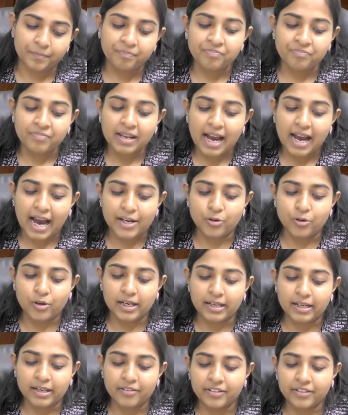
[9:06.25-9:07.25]
Are you clear
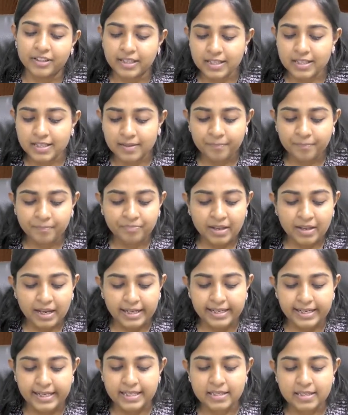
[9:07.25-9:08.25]
with this?
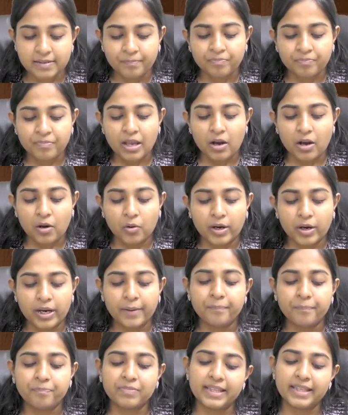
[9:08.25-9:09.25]
Yes. Okay,
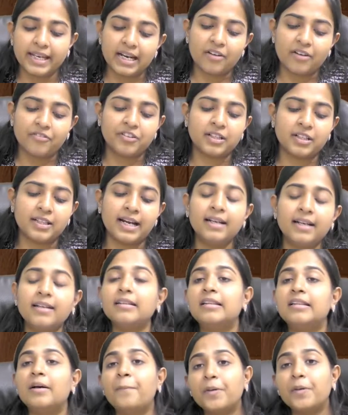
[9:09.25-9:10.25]
then after that, the
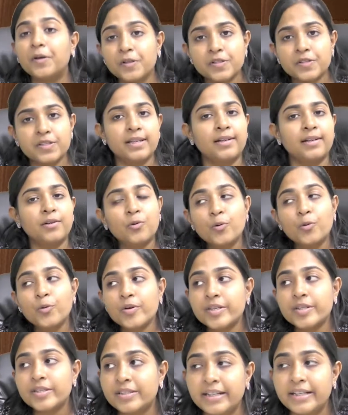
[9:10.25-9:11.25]
person who is
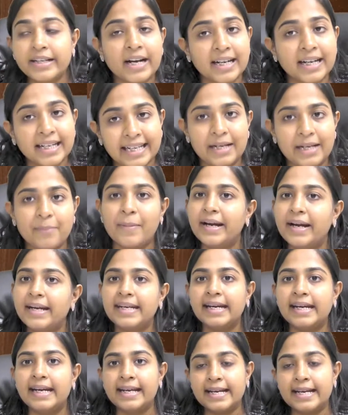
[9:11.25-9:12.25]
deducting my
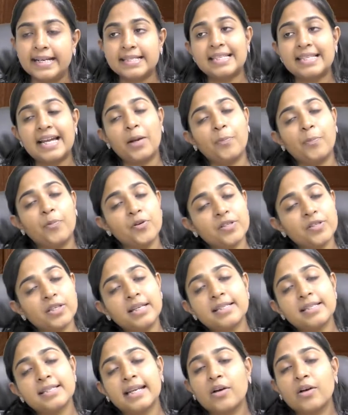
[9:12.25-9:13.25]
TDS, that person is
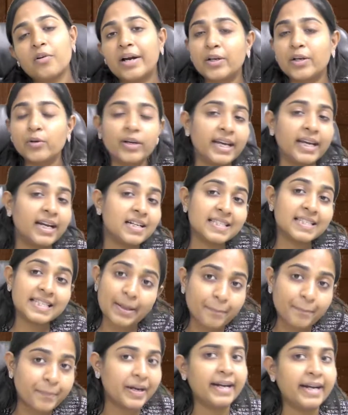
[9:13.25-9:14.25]
required to take a
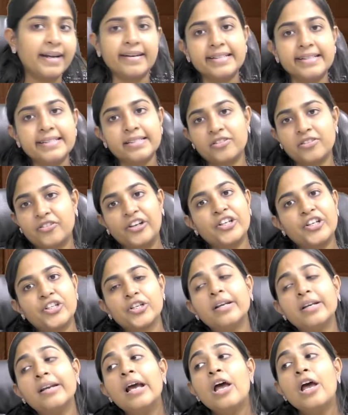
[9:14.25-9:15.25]
separate registration
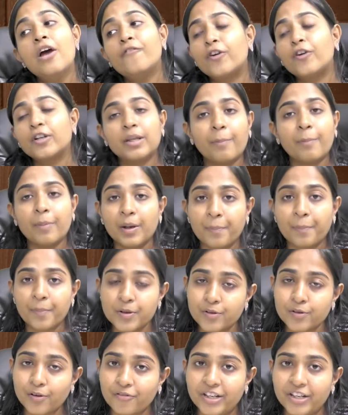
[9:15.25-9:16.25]
for the purpose of
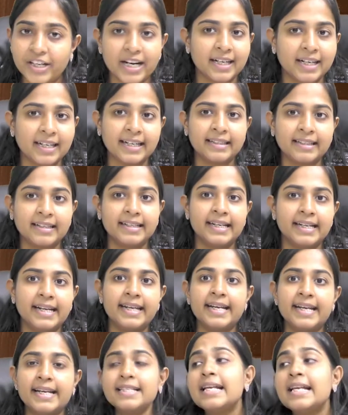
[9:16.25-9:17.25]
deducting the
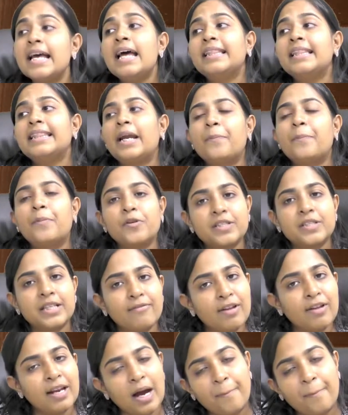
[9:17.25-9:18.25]
TDS. That person will
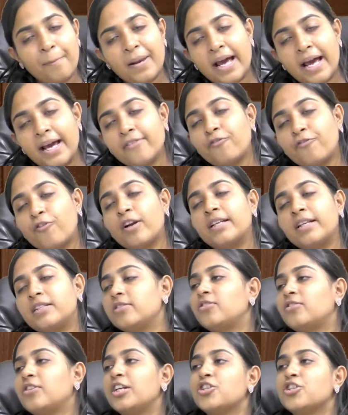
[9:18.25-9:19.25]
apply for
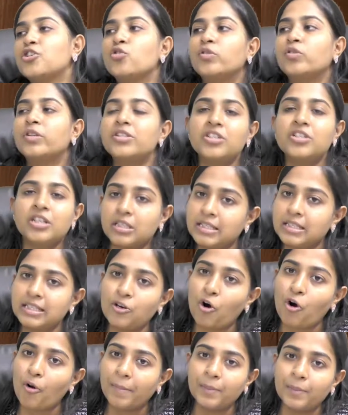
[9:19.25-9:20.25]
registration on the GST
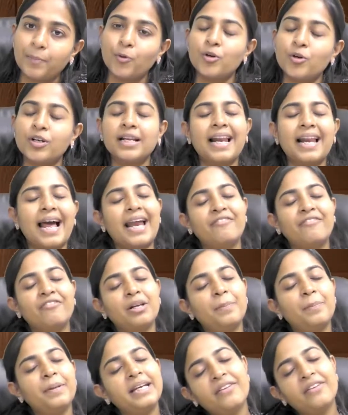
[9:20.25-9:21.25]
common portal and will be
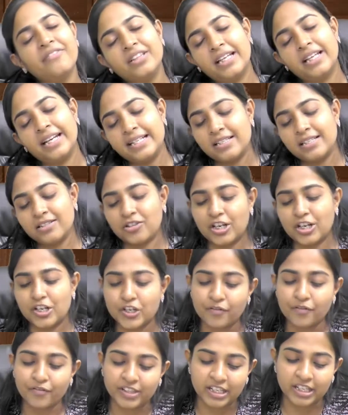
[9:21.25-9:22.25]
given the registration
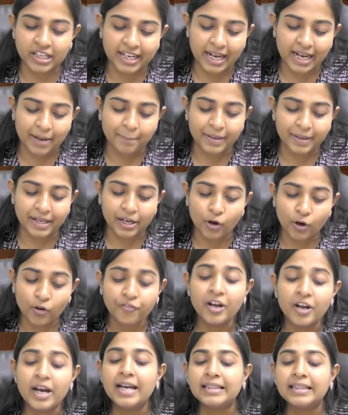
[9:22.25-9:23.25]
within a time period of
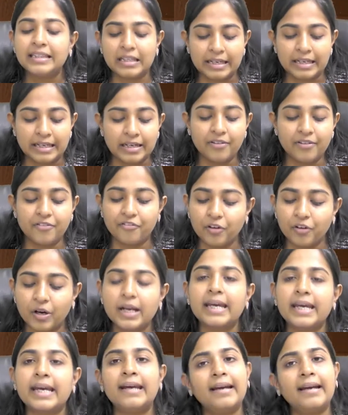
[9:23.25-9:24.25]
3
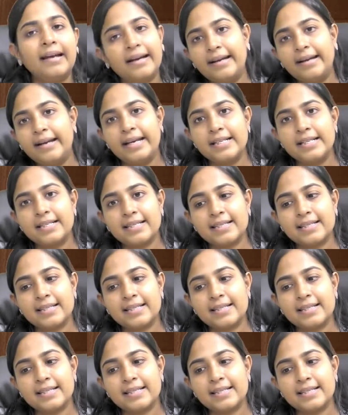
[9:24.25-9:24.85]
working days.